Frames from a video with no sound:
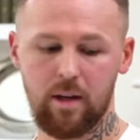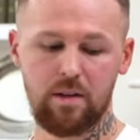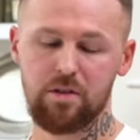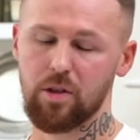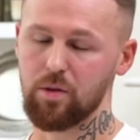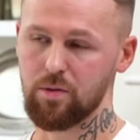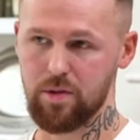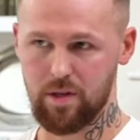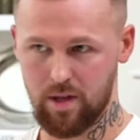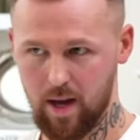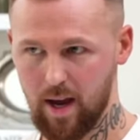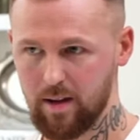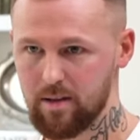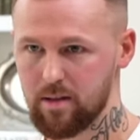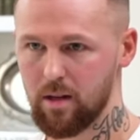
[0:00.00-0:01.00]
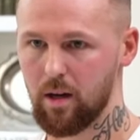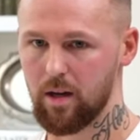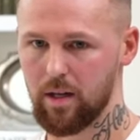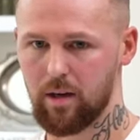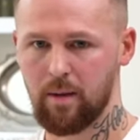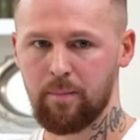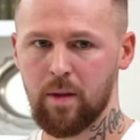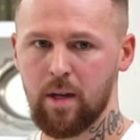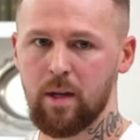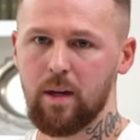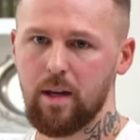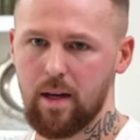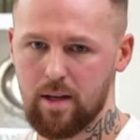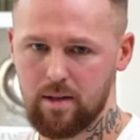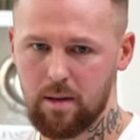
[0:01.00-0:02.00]
So yes, like,
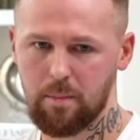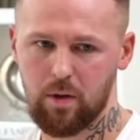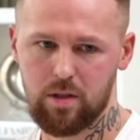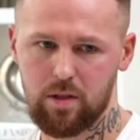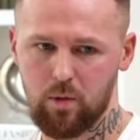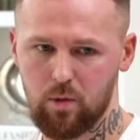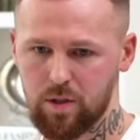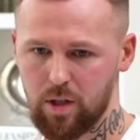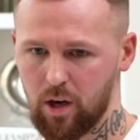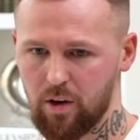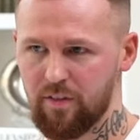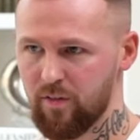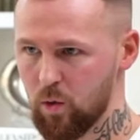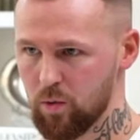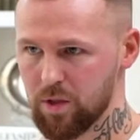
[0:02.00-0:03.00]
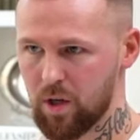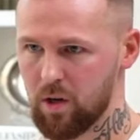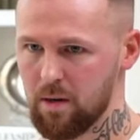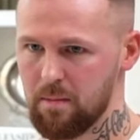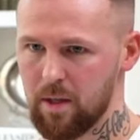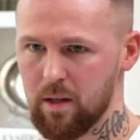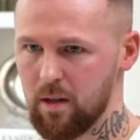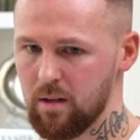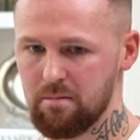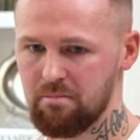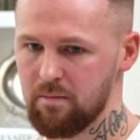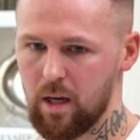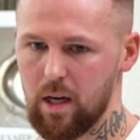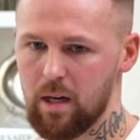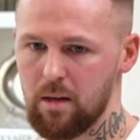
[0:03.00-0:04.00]
is it possible to go full-time
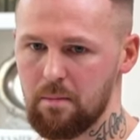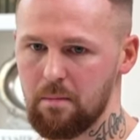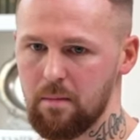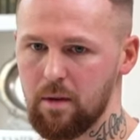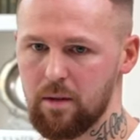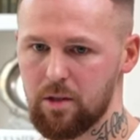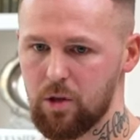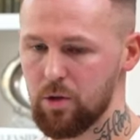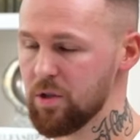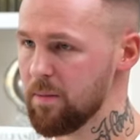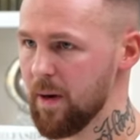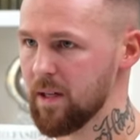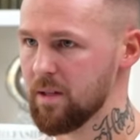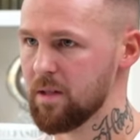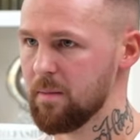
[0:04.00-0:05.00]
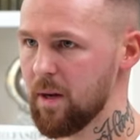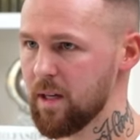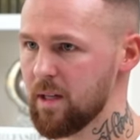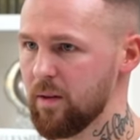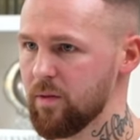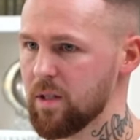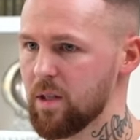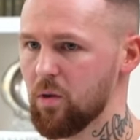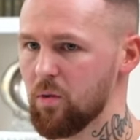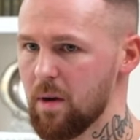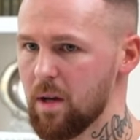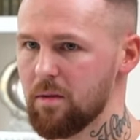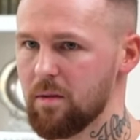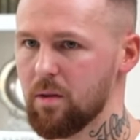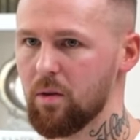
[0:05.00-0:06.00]
and earn huge amounts of money every single
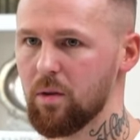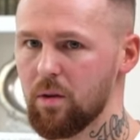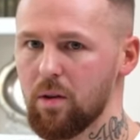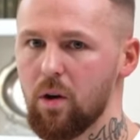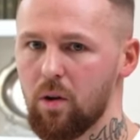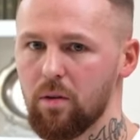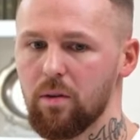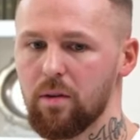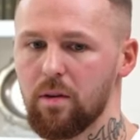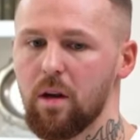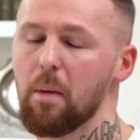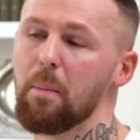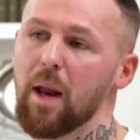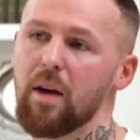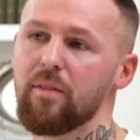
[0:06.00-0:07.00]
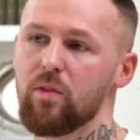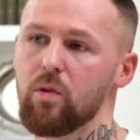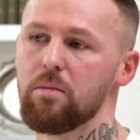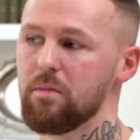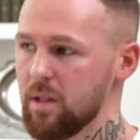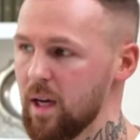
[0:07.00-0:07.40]
month on a platform?